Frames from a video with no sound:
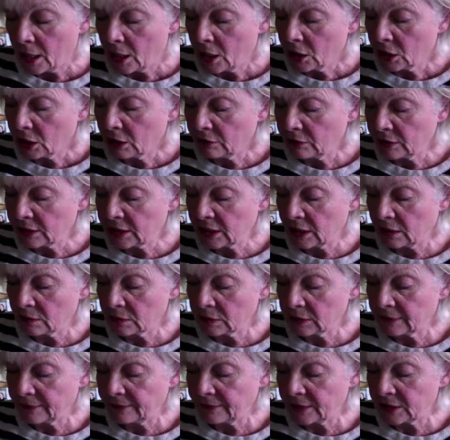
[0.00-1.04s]
The results
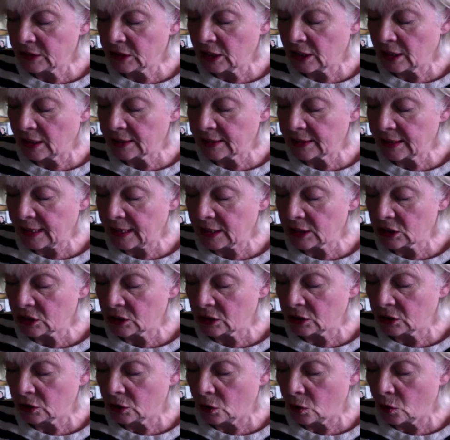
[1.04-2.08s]
of visualization are
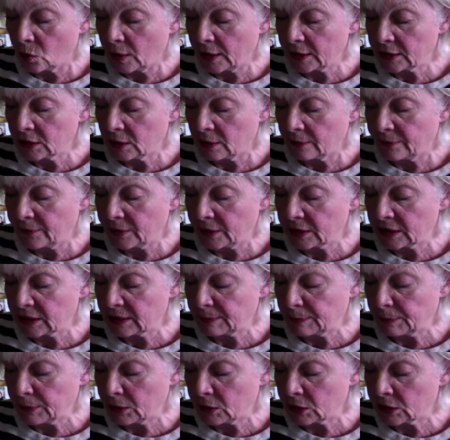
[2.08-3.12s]
not always obvious
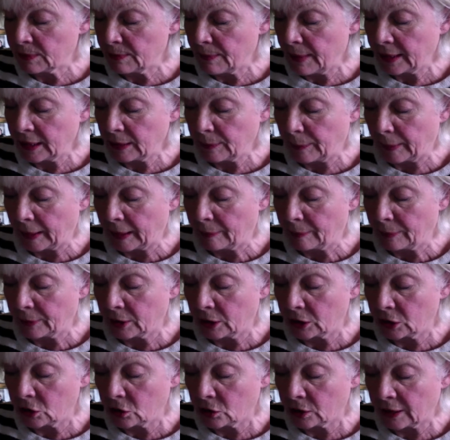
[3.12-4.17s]
because many people are
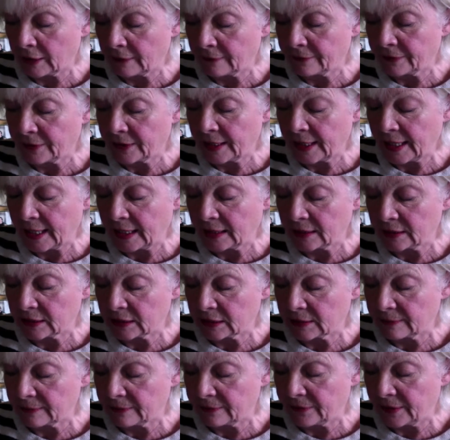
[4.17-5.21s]
looking for the
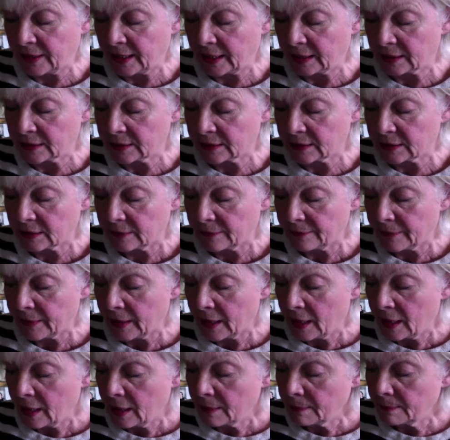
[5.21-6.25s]
instant fix.
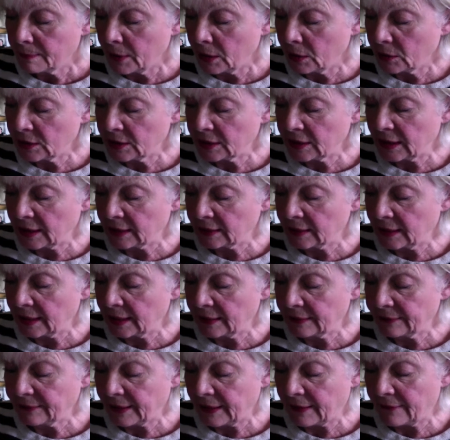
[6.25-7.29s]
Most think that
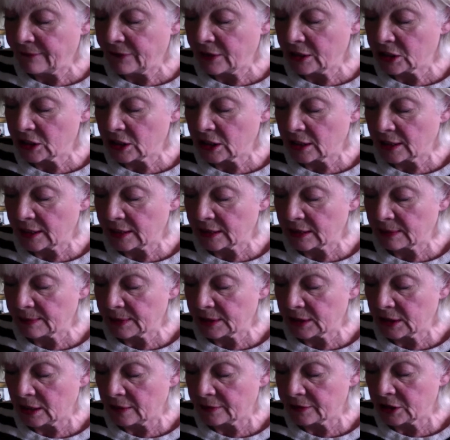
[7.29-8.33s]
if they visualize
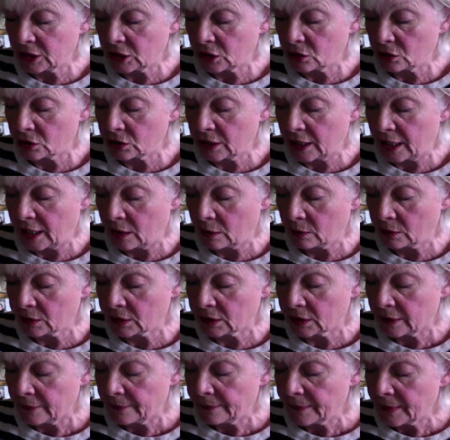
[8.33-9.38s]
themselves in good health,
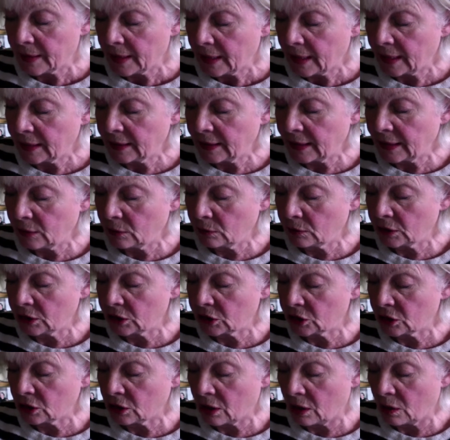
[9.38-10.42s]
an illness
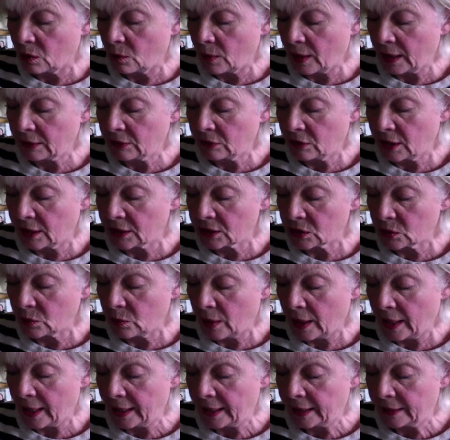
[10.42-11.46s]
should go away right
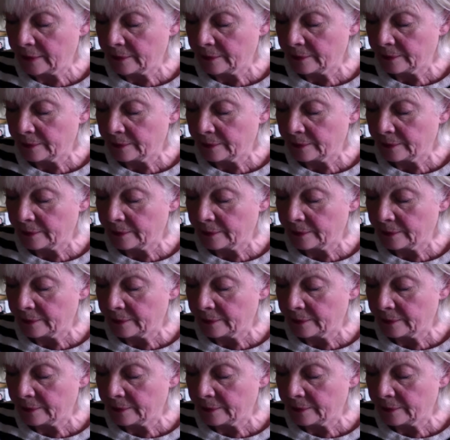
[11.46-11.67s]
away.